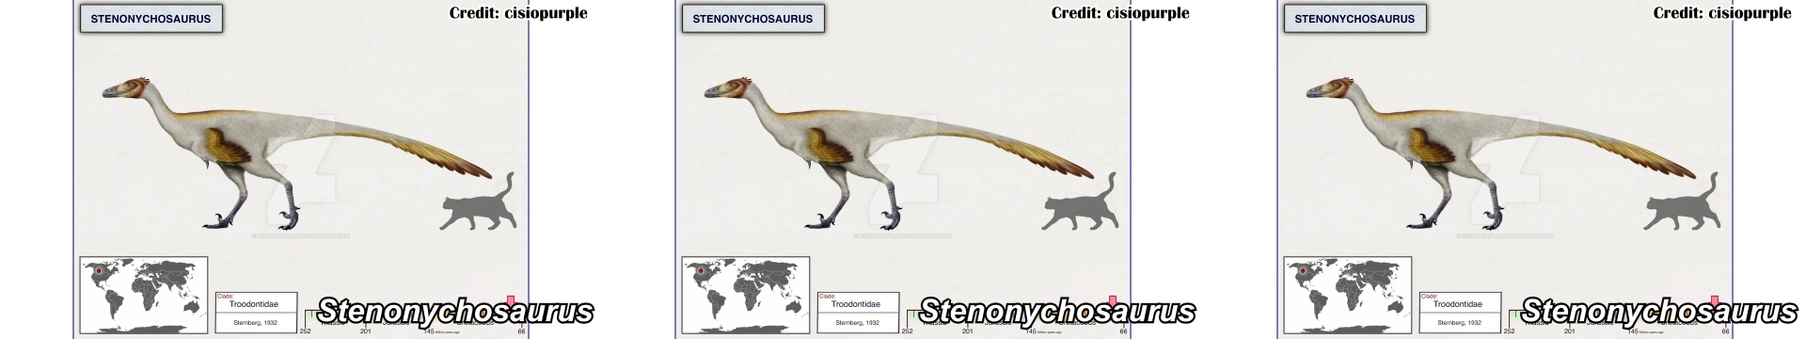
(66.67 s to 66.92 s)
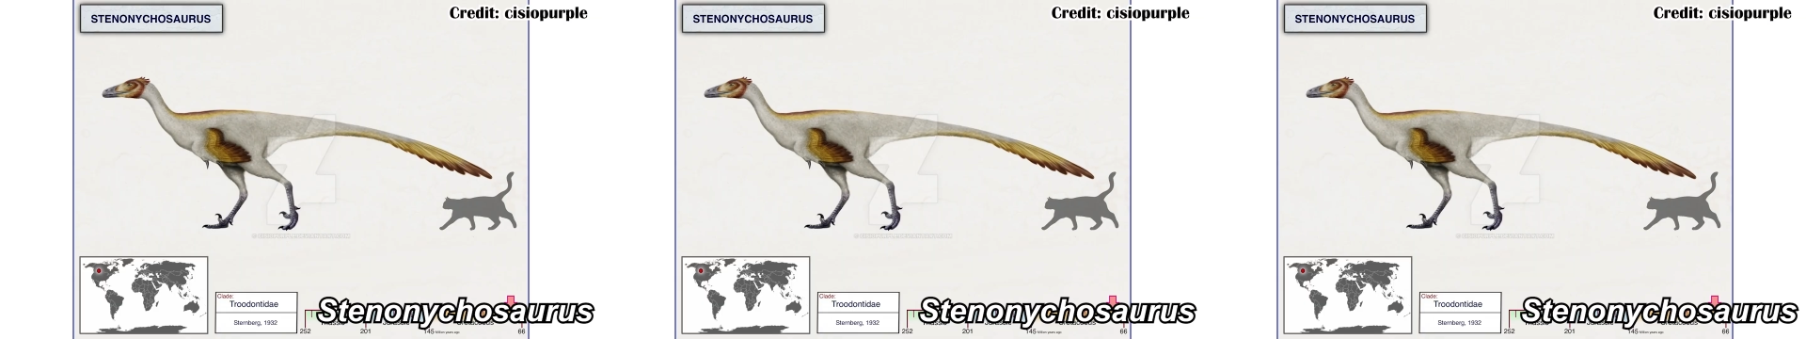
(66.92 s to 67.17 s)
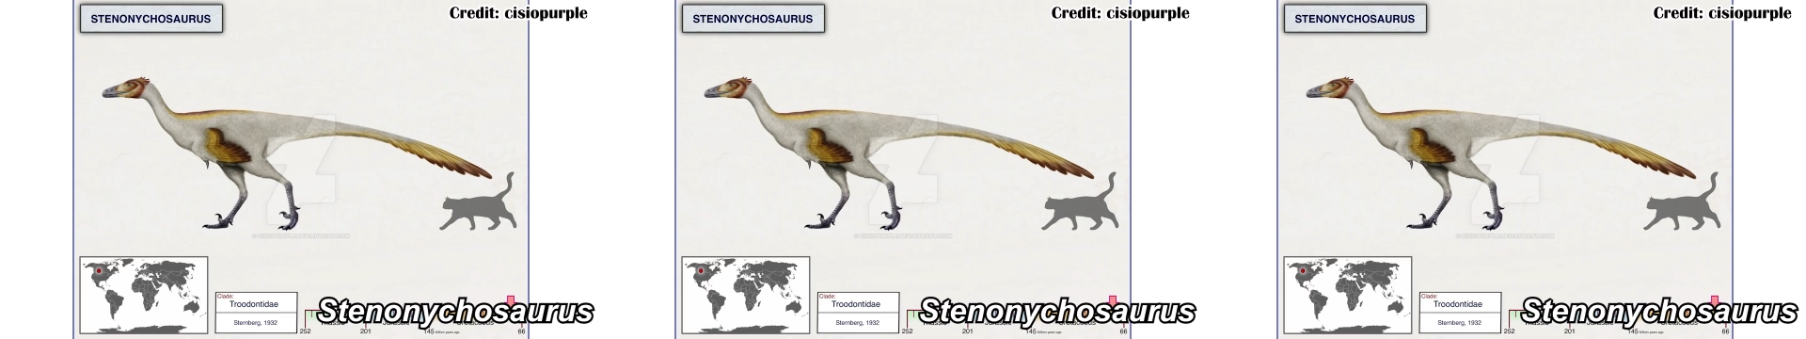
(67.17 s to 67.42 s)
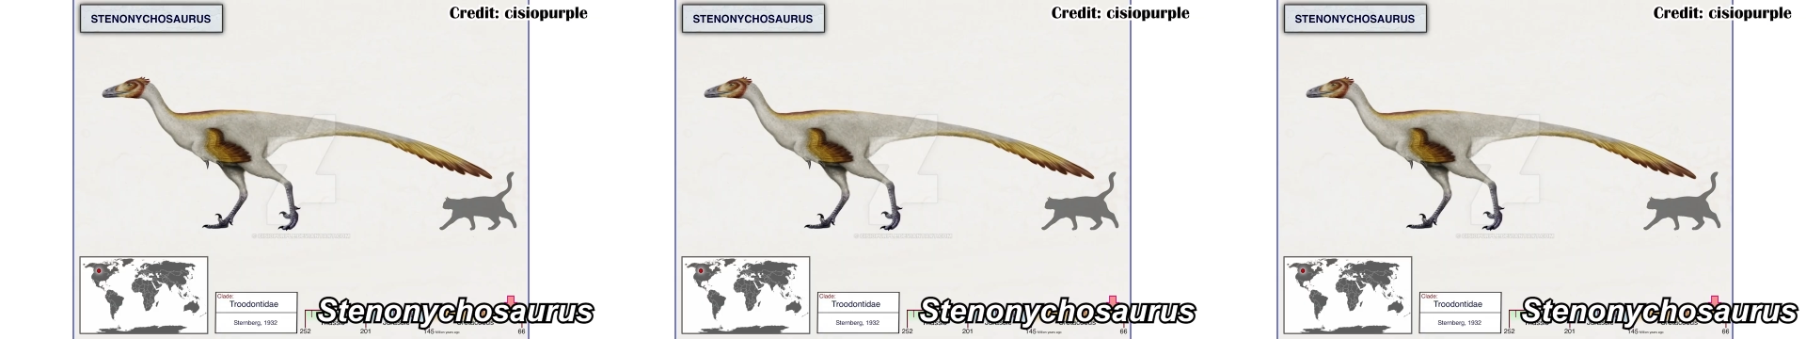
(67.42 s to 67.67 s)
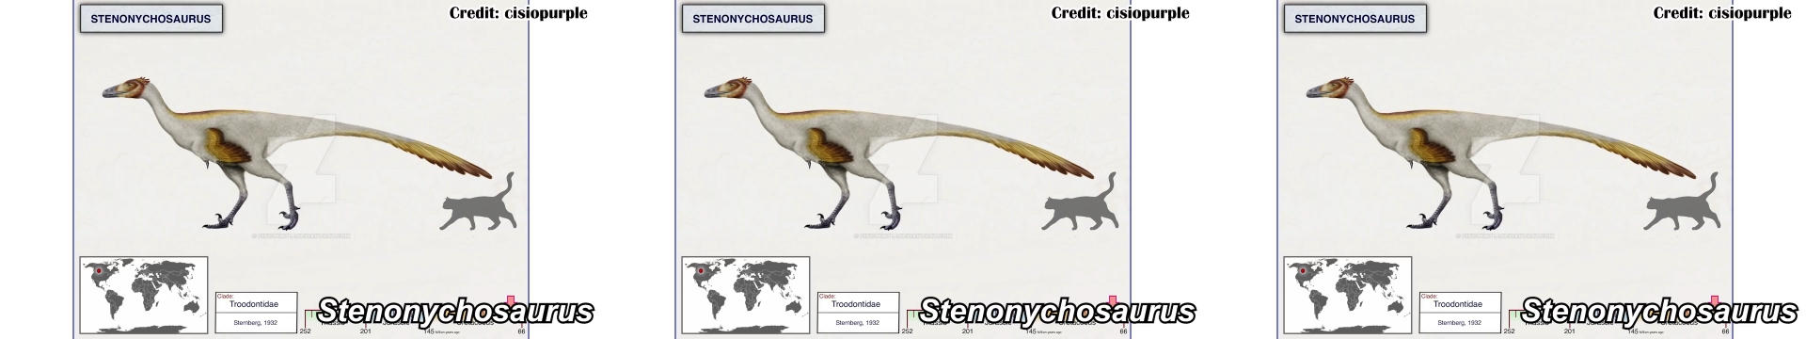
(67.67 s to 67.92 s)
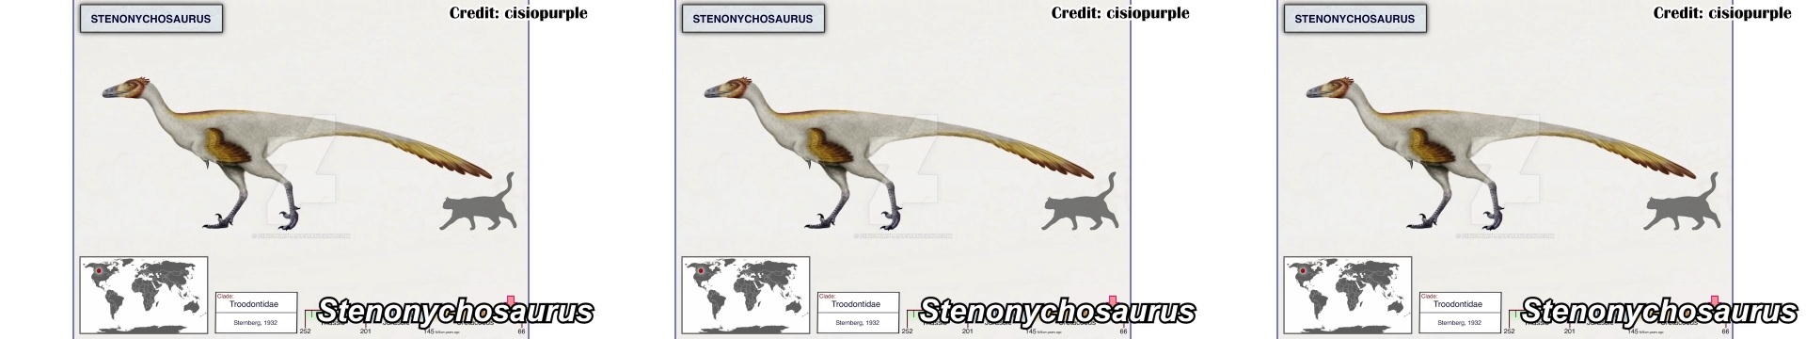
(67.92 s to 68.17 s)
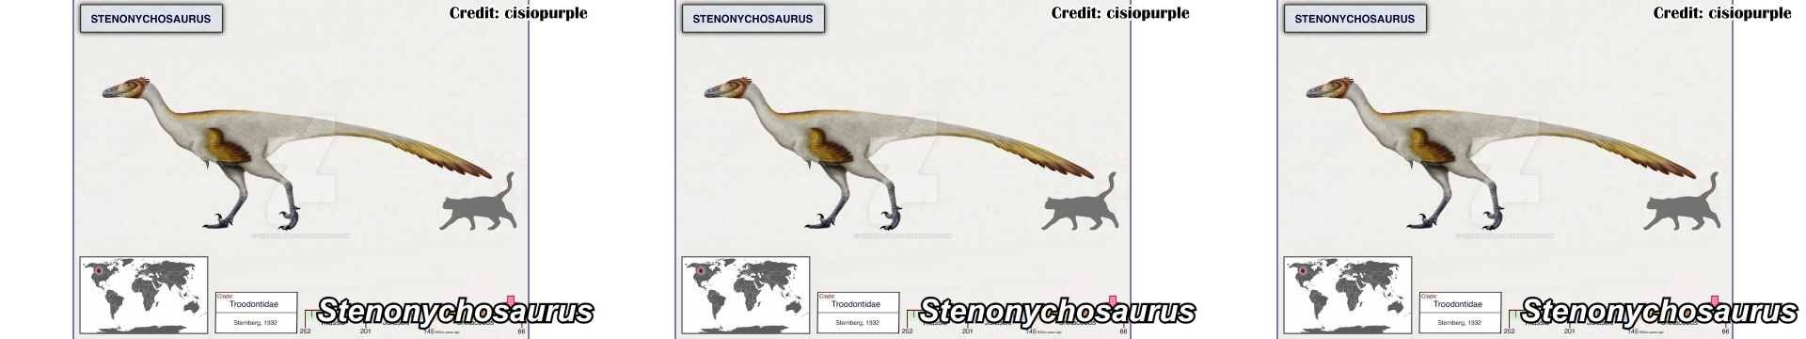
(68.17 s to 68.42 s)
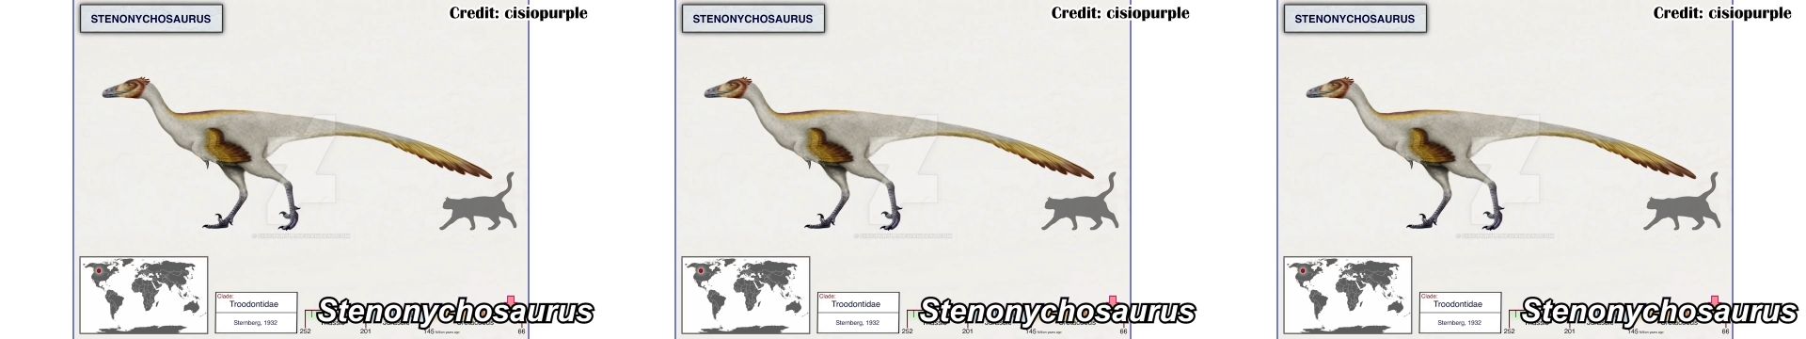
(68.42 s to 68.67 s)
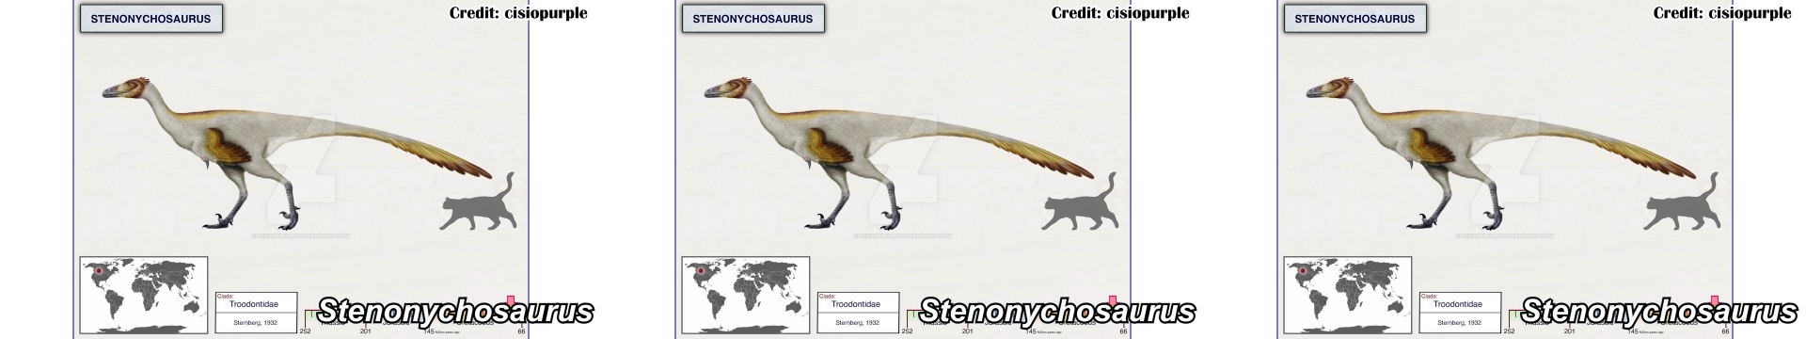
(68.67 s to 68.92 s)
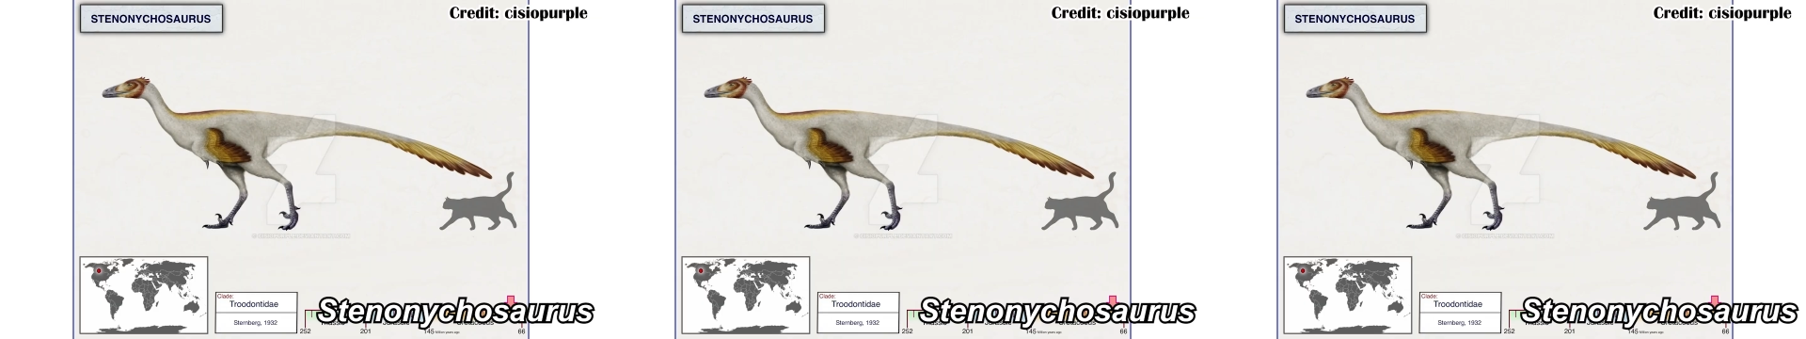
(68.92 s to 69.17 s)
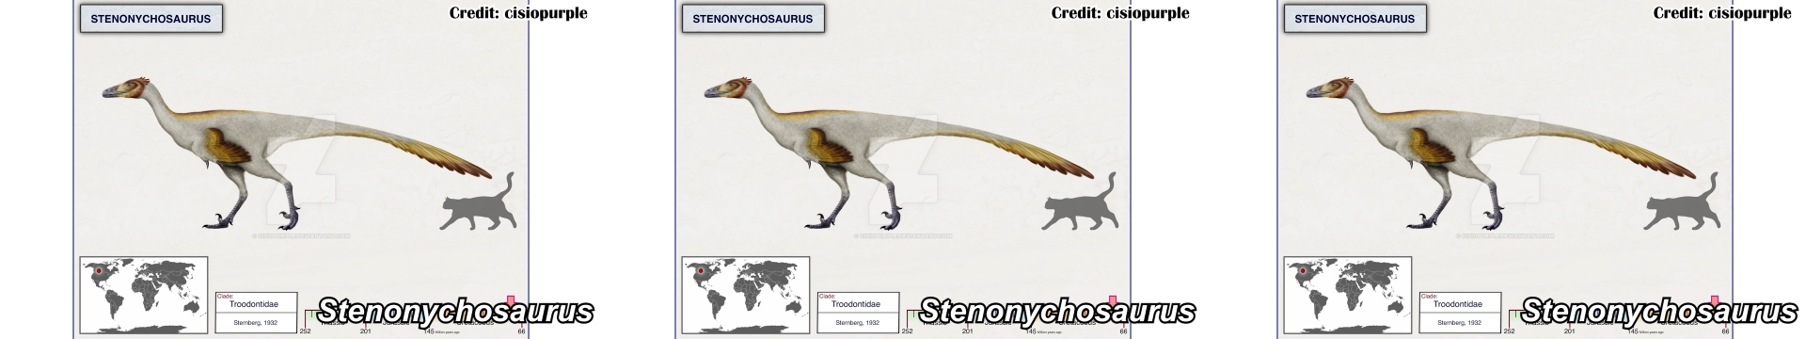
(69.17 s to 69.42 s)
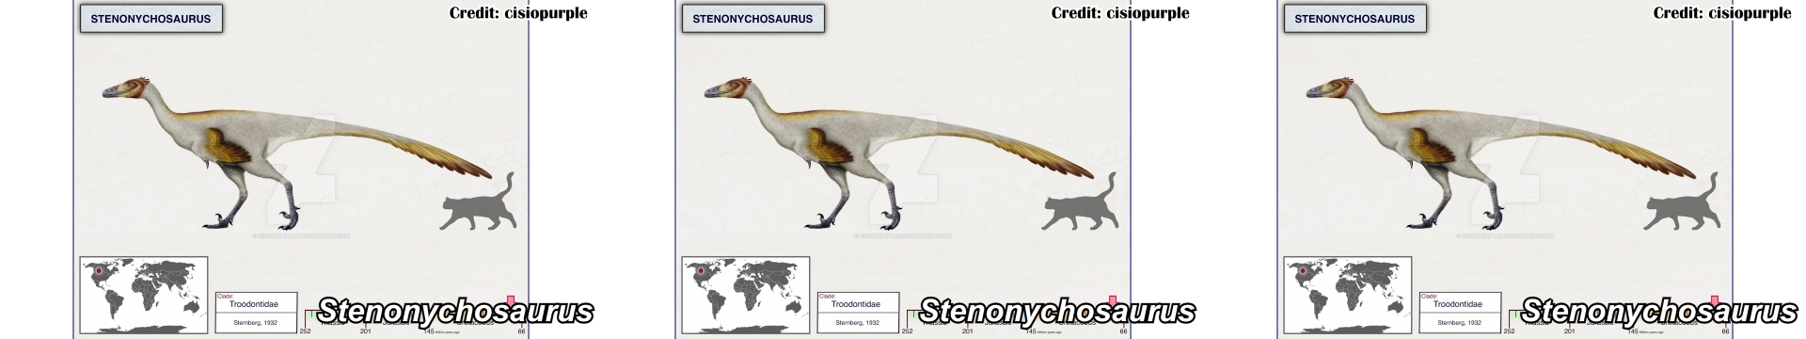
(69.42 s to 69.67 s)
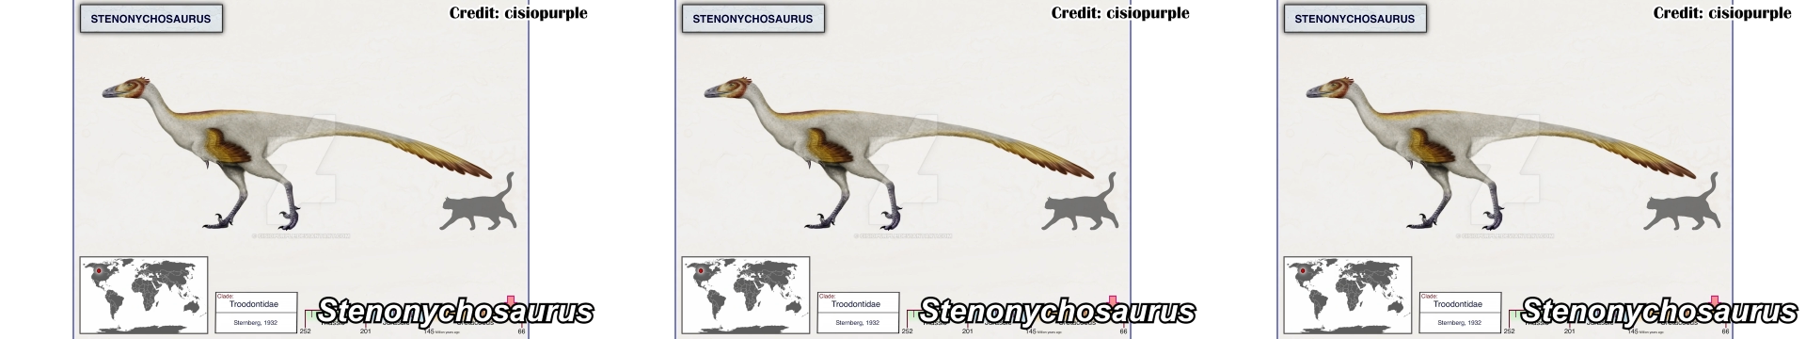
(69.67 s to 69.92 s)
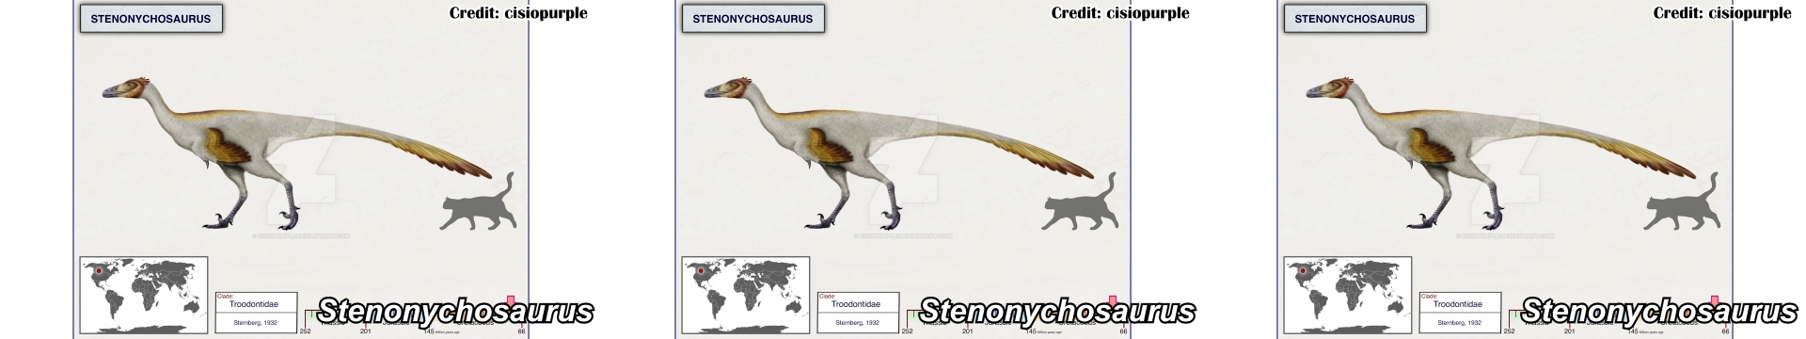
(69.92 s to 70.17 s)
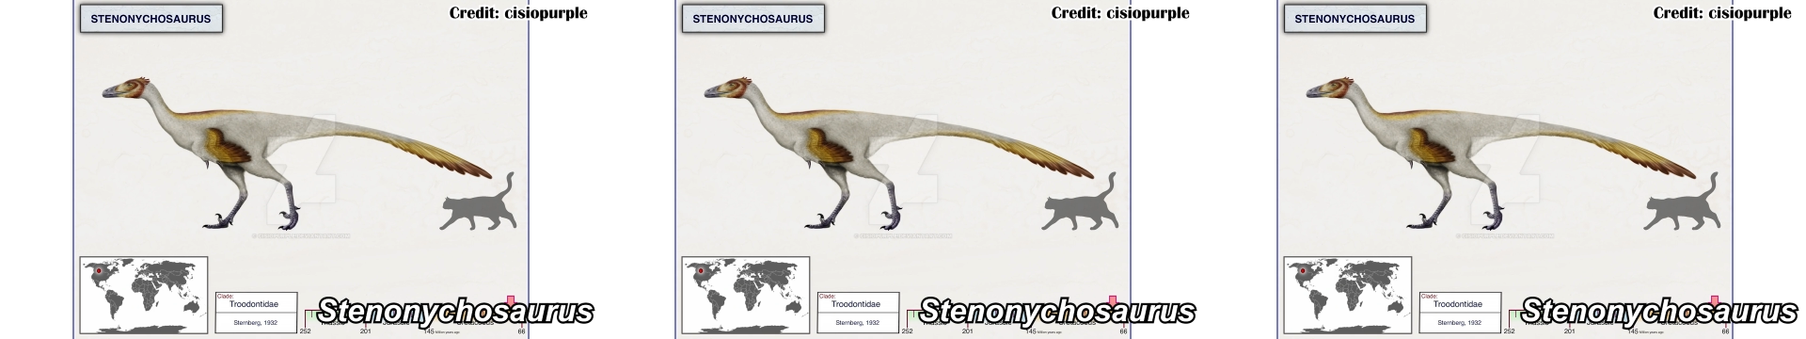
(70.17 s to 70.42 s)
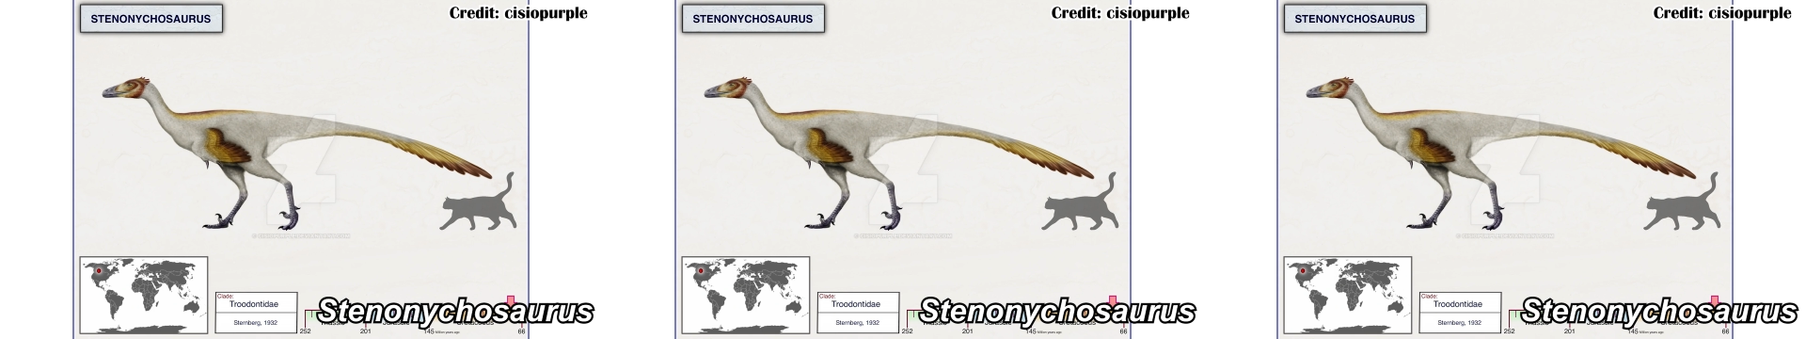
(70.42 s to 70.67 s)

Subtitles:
Nobody's mouth can be seen.